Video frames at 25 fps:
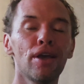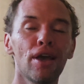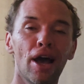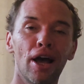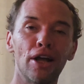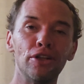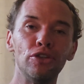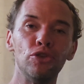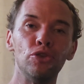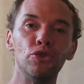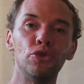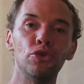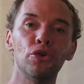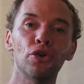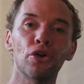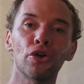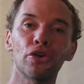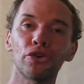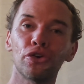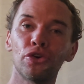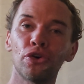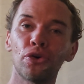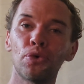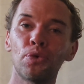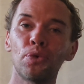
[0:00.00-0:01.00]
And you do
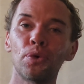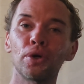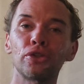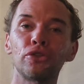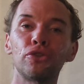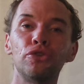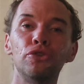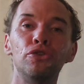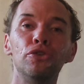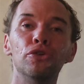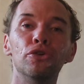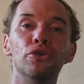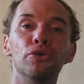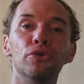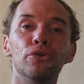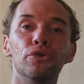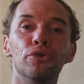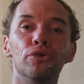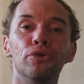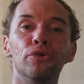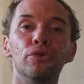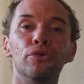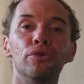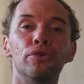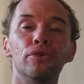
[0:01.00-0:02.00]
not know what to
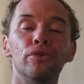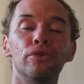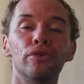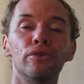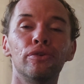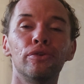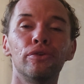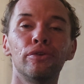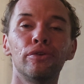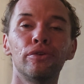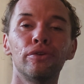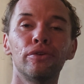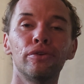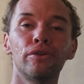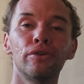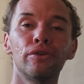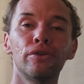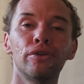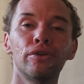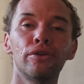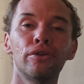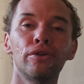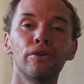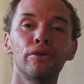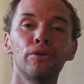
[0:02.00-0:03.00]
do.
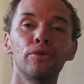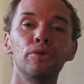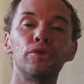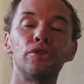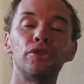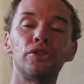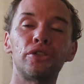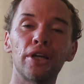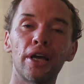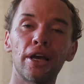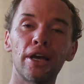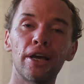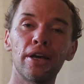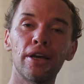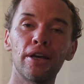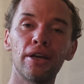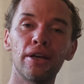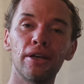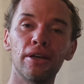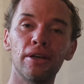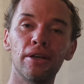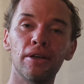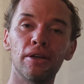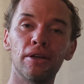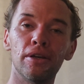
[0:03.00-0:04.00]
You
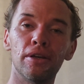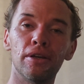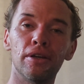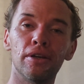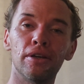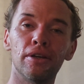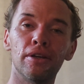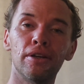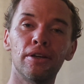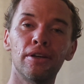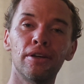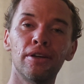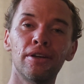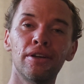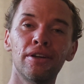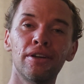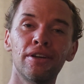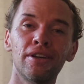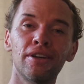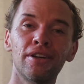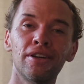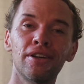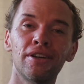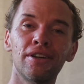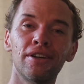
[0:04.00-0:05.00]
say,
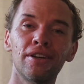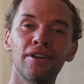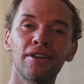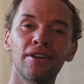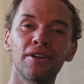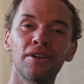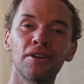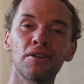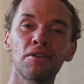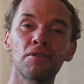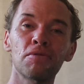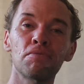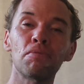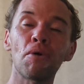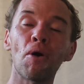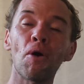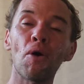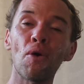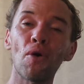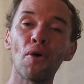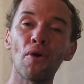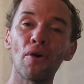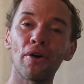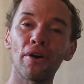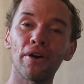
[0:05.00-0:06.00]

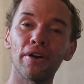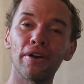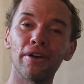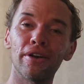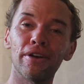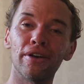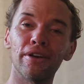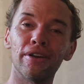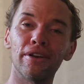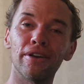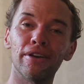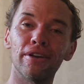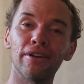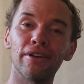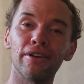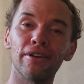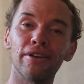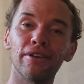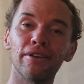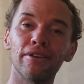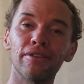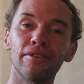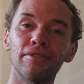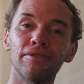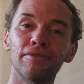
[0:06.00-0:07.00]

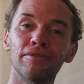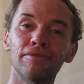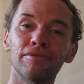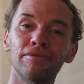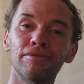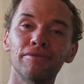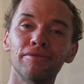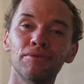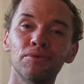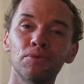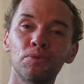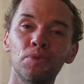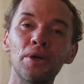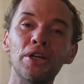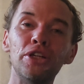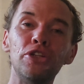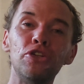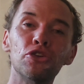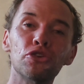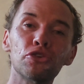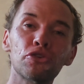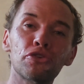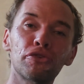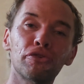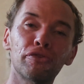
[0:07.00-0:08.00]
boy, we
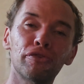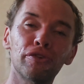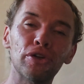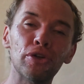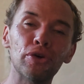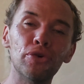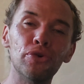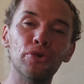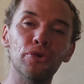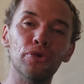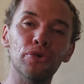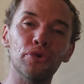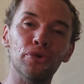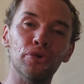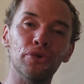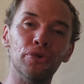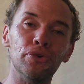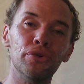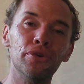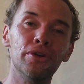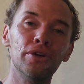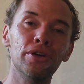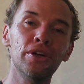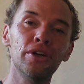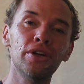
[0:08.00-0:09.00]
just
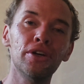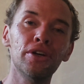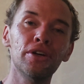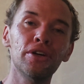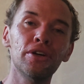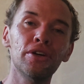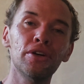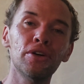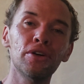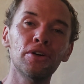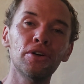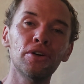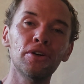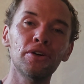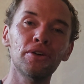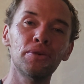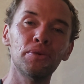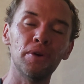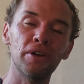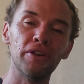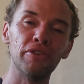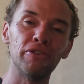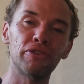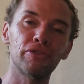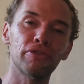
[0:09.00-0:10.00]
flew.
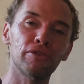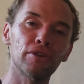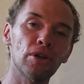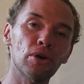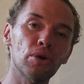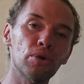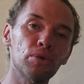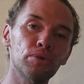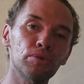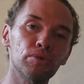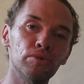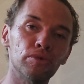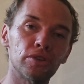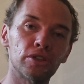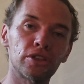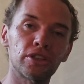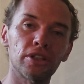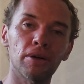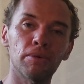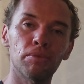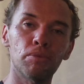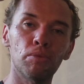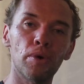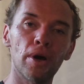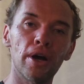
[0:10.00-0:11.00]
We've flown
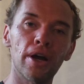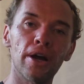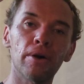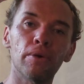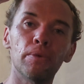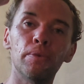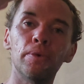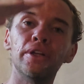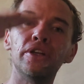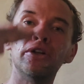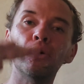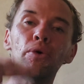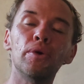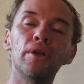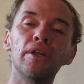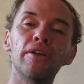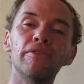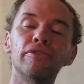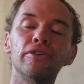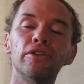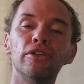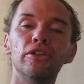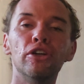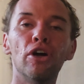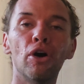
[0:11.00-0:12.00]
somewhere and we don't
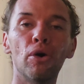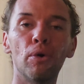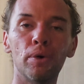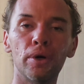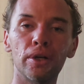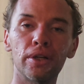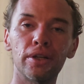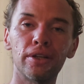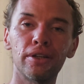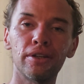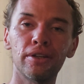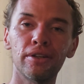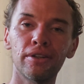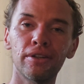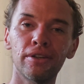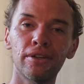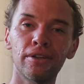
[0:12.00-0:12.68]
even know it.